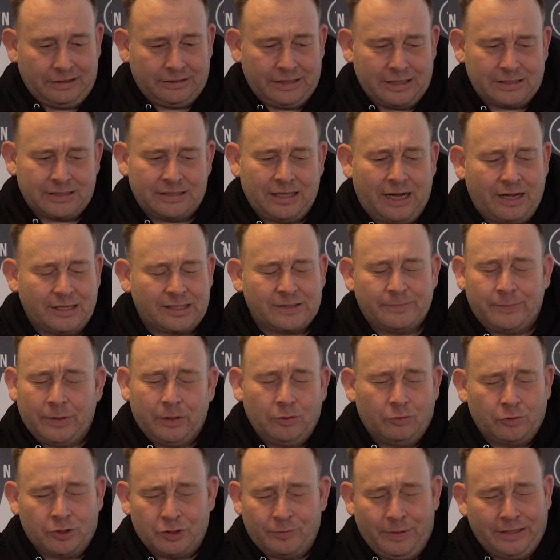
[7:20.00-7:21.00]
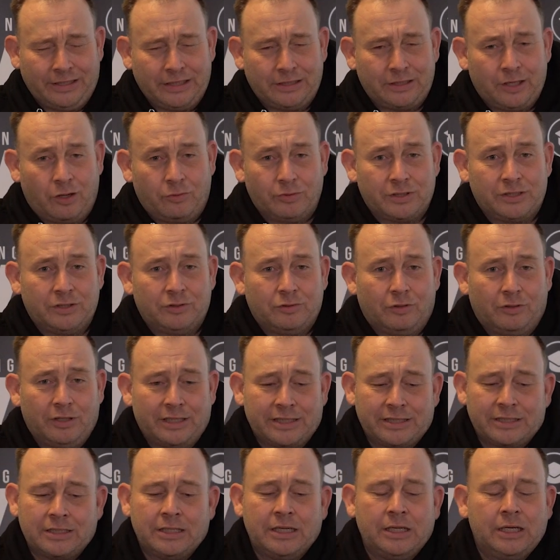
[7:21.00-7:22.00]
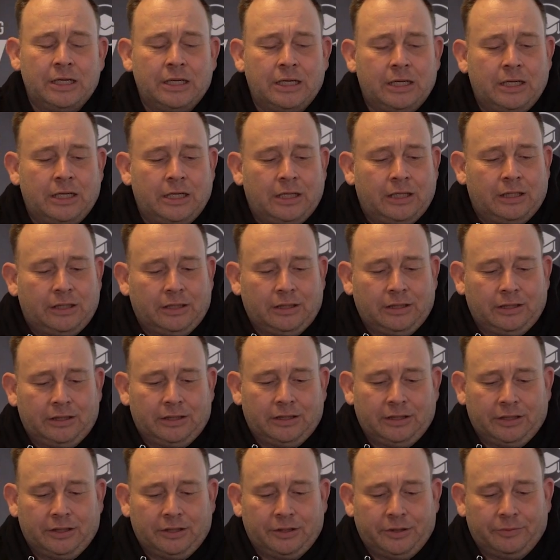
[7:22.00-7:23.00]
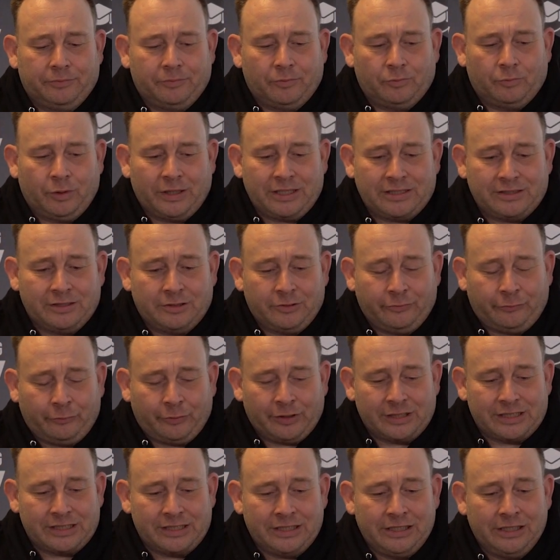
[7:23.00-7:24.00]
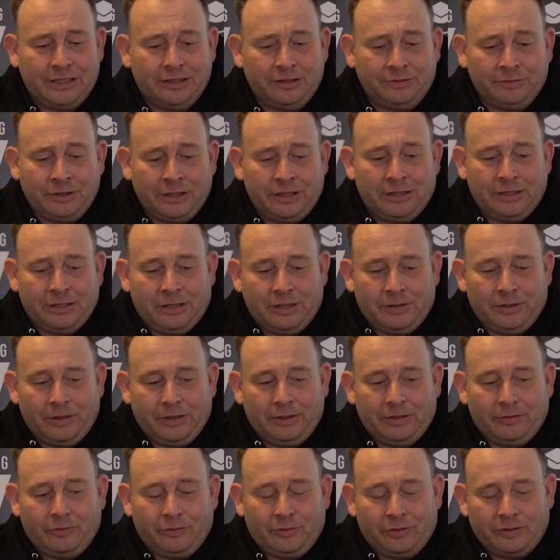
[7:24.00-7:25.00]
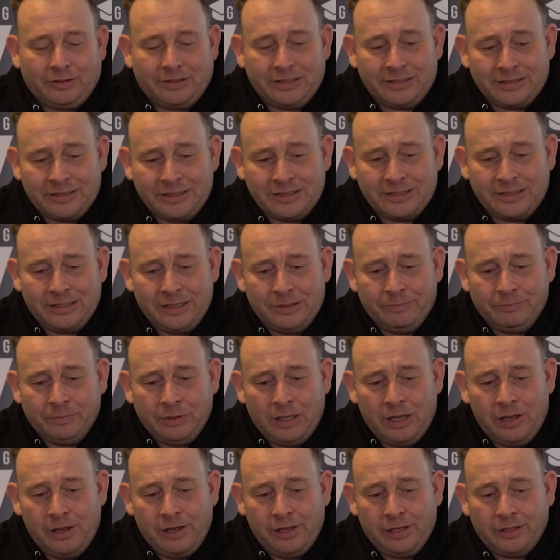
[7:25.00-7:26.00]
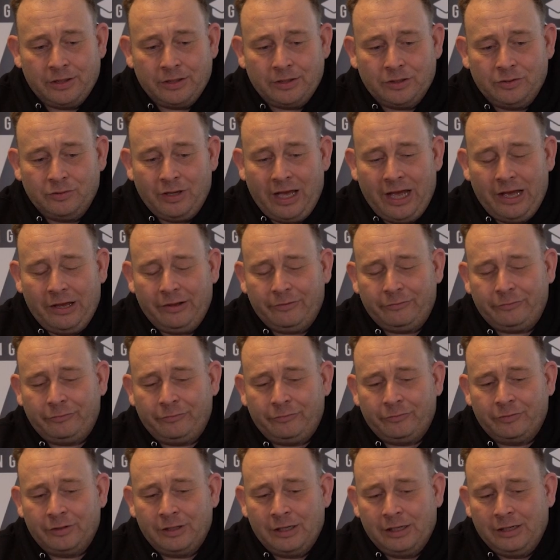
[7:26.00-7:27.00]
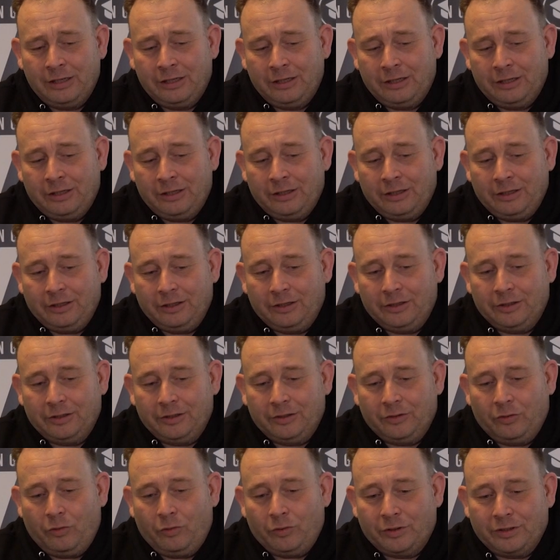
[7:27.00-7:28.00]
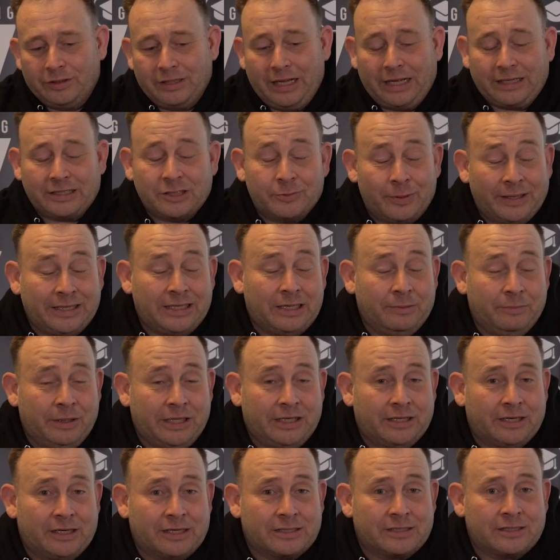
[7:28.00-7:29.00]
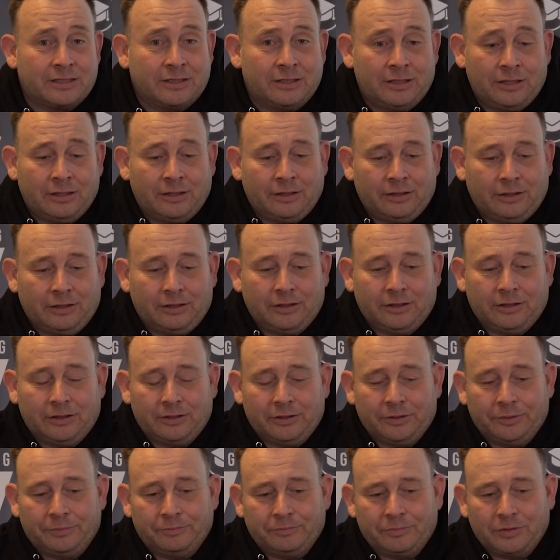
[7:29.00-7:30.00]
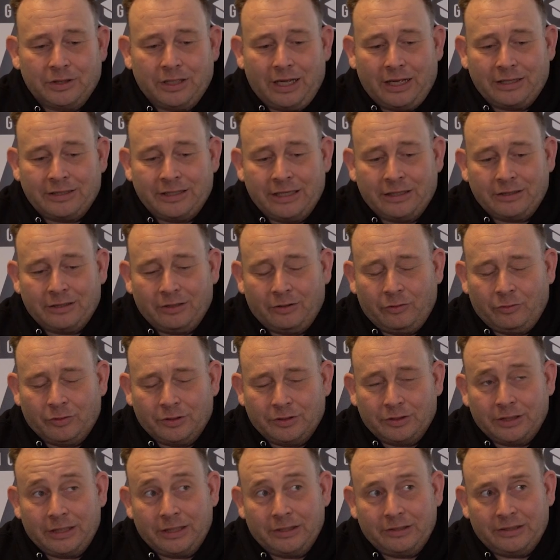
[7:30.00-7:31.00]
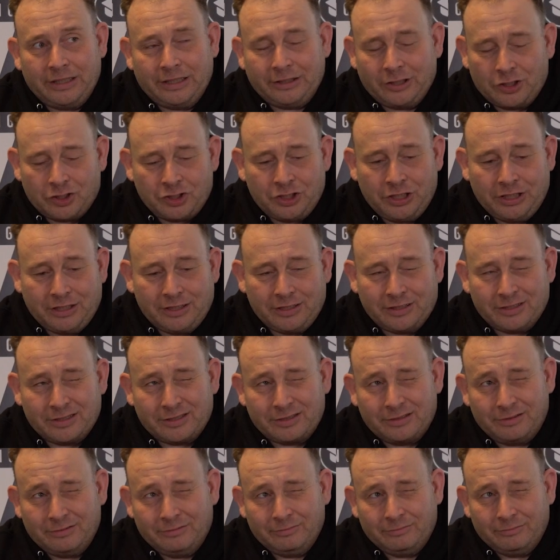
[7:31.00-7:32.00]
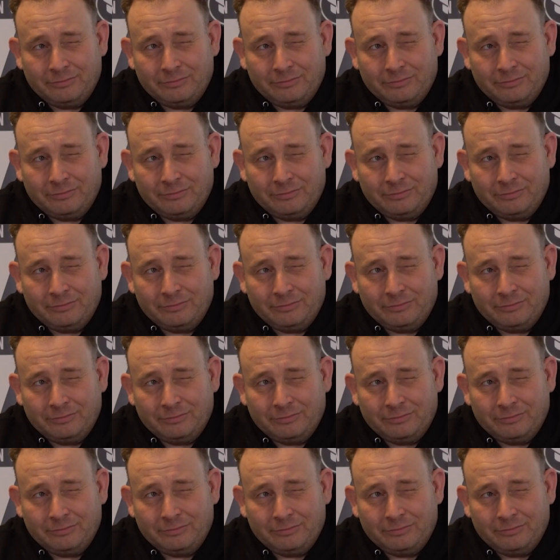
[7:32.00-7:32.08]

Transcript: that starts below $20,000. Uh, what is the difference here? Uh, in this system, you have uh, on like 20 meters, um, I think on the data sheet is